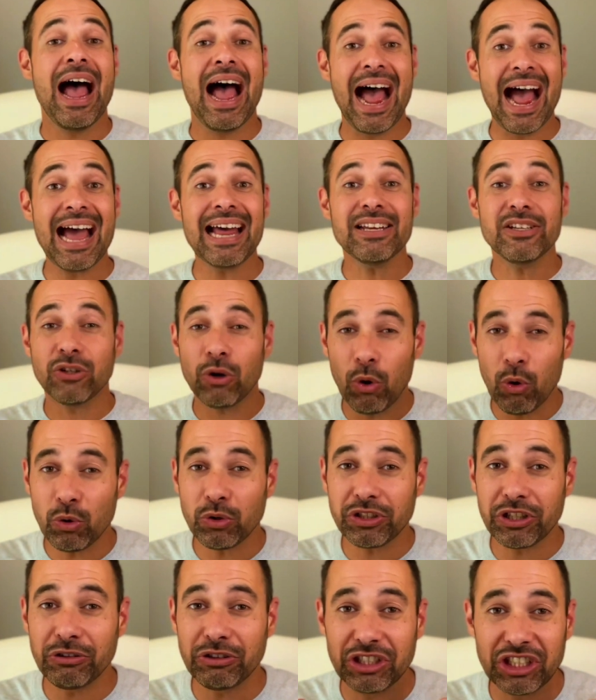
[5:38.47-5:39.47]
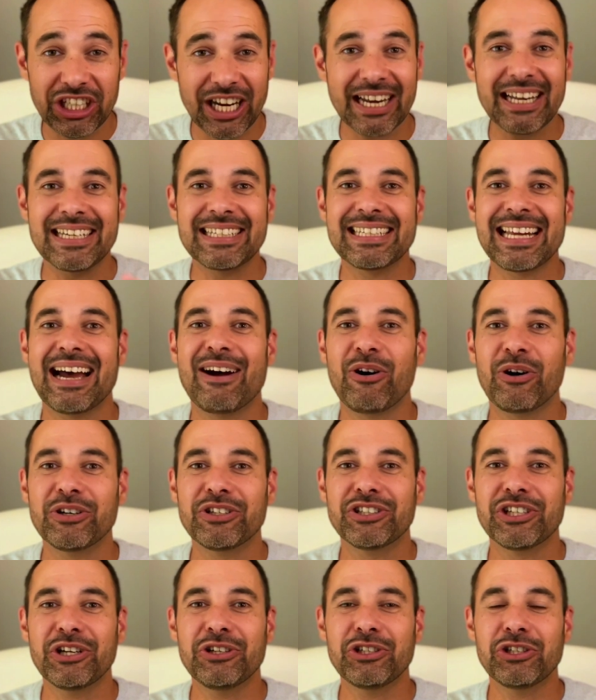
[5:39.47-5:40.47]
And also check us out on
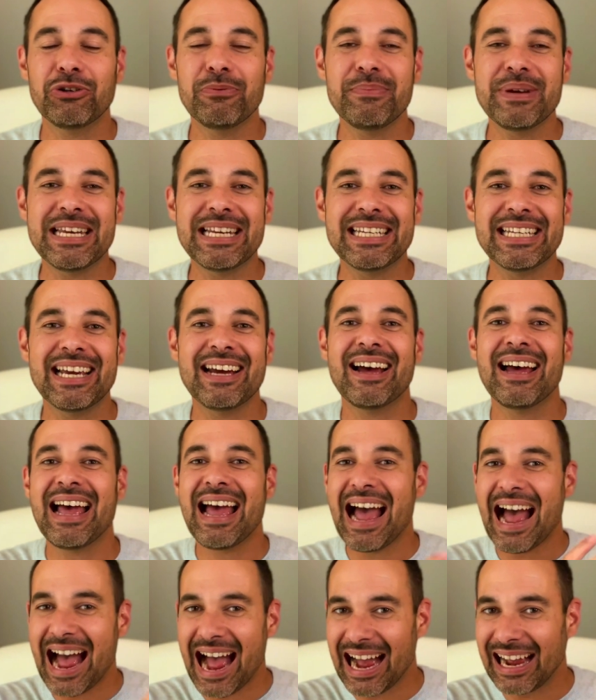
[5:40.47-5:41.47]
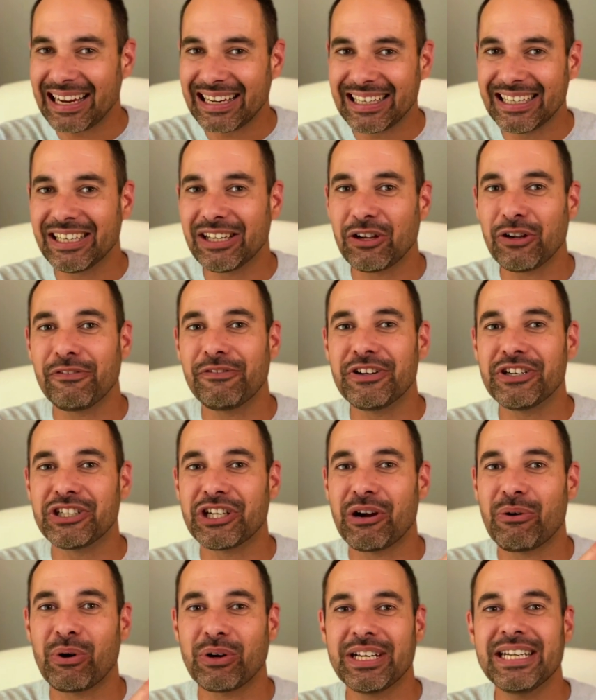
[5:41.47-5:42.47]
social media at Clinical
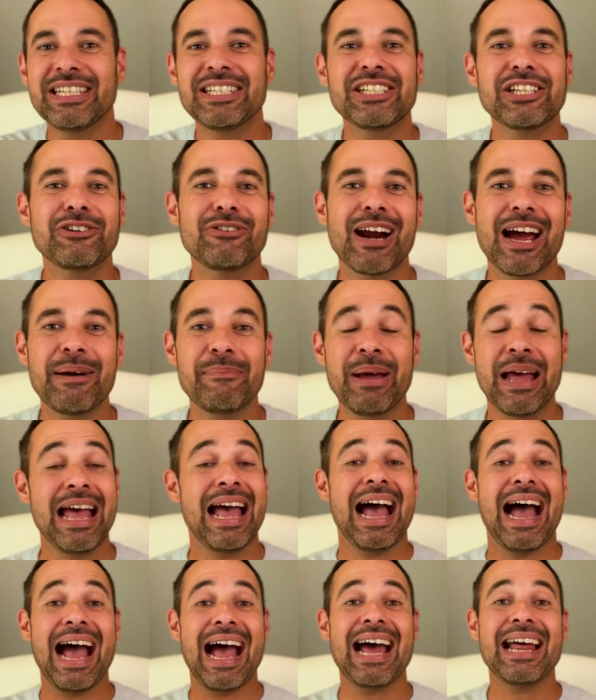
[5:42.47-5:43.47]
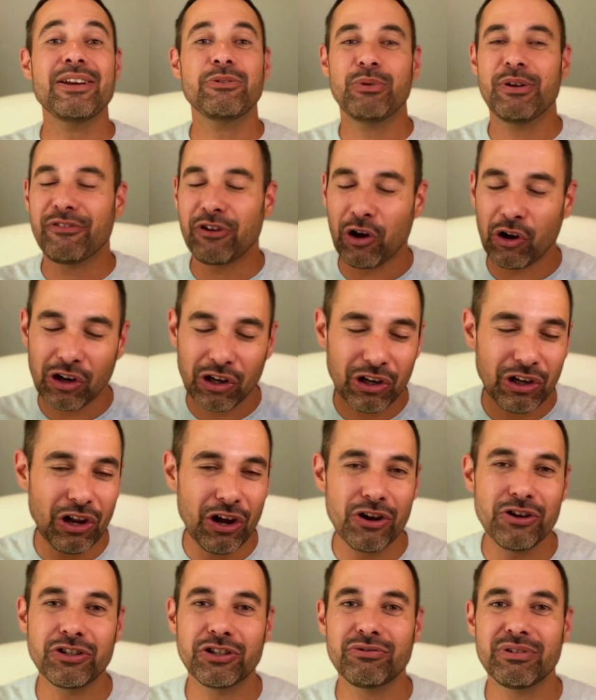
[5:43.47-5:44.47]
Physio on Instagram. And we've got
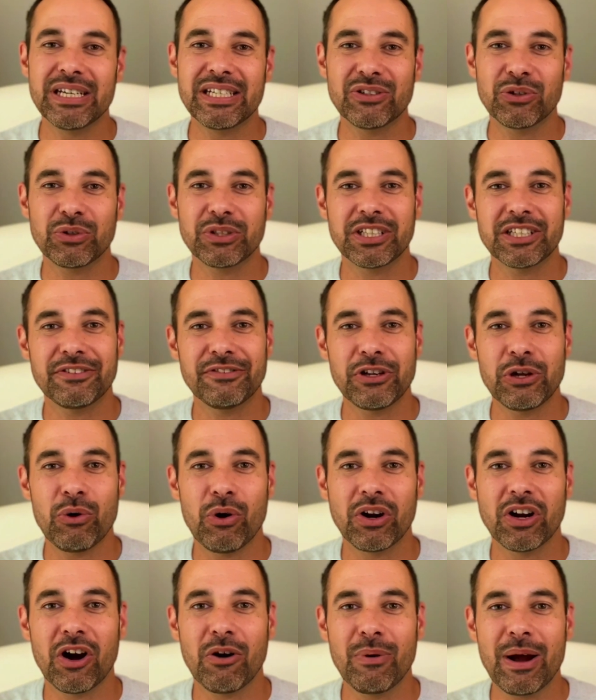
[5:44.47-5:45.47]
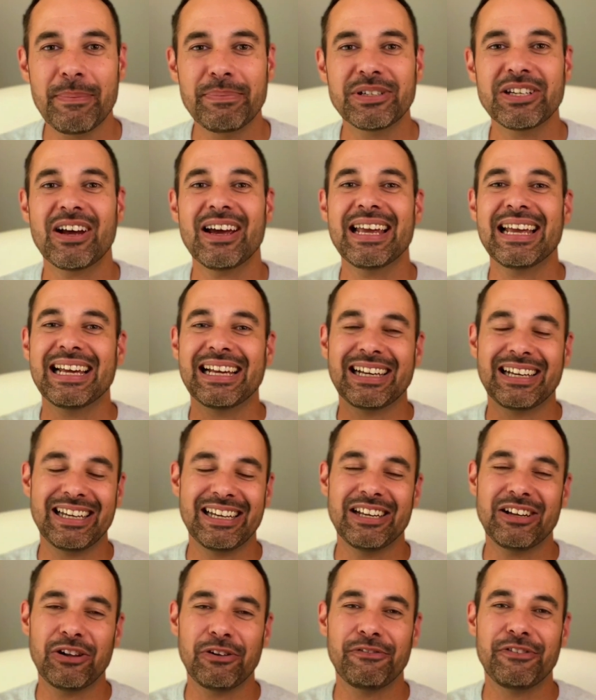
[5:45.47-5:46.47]
loads of resources for you on our website,
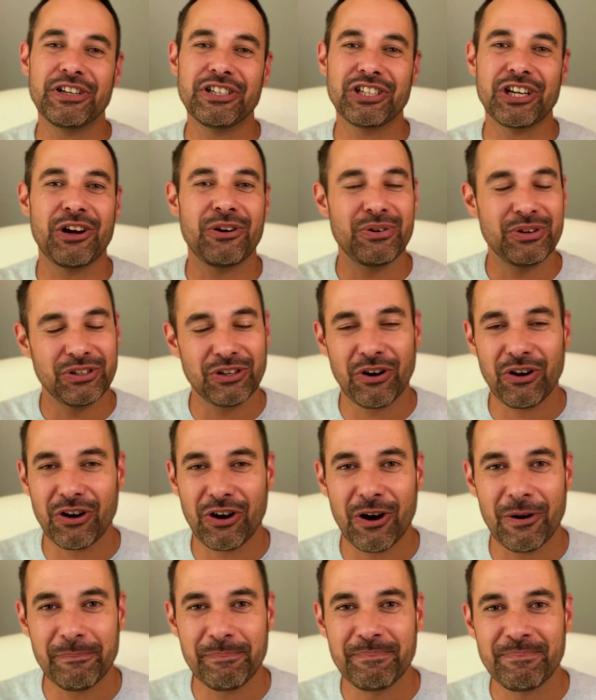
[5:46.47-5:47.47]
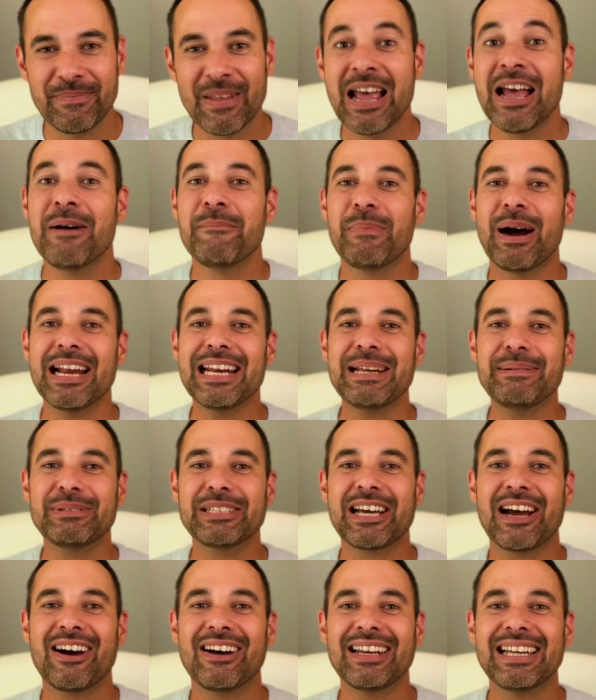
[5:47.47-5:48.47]
clinicalphysio.com. My name's
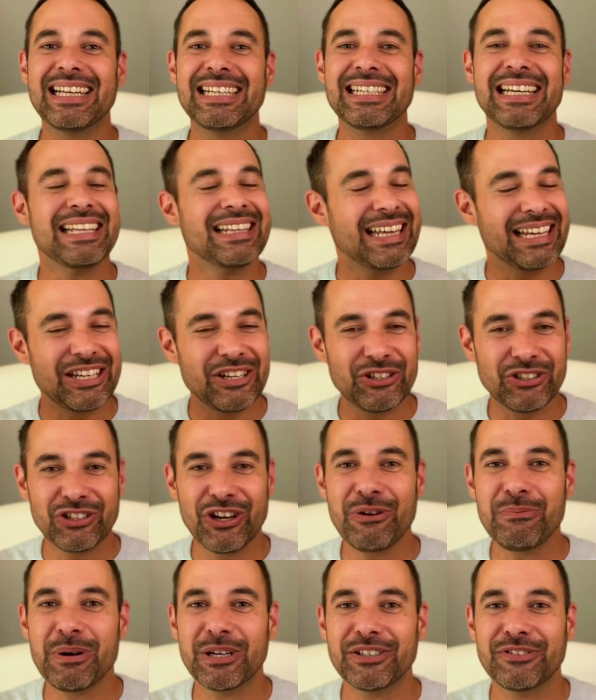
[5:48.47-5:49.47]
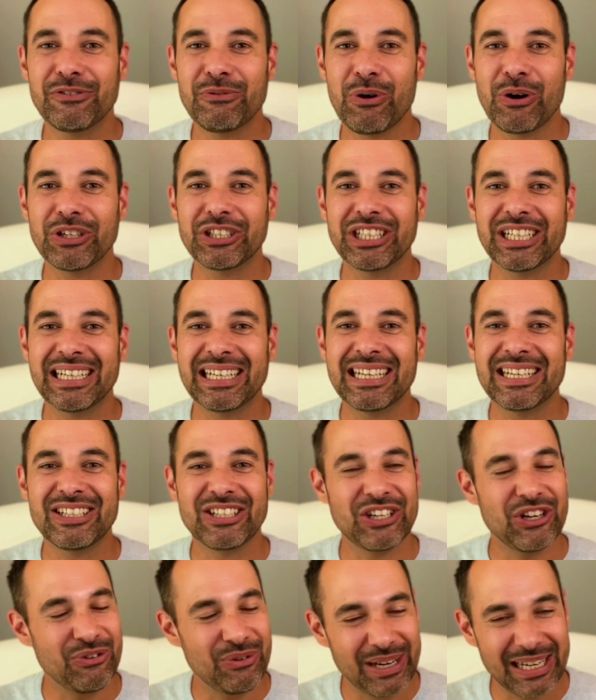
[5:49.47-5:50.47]
Khalid. Thank you so much for watching.
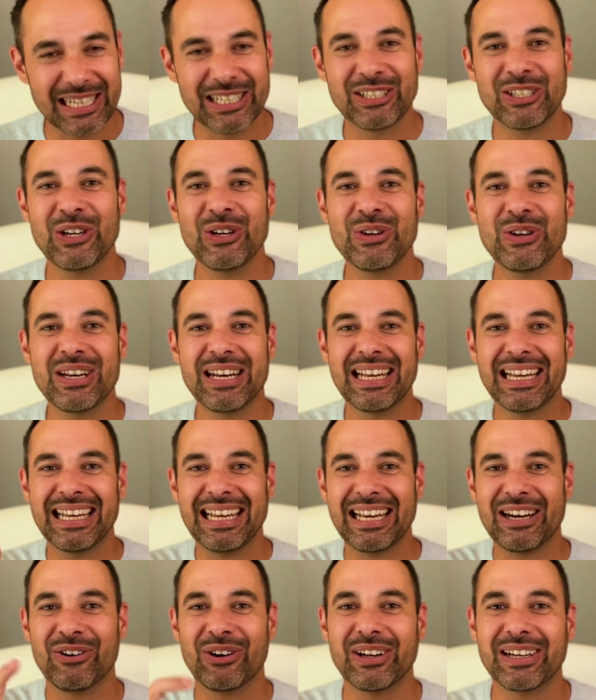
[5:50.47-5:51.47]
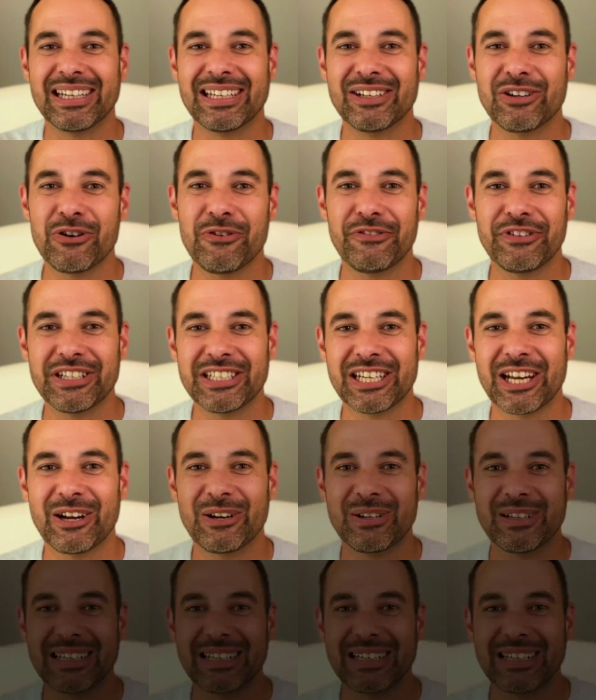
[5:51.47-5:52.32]
See you really soon here on Clinical Physio.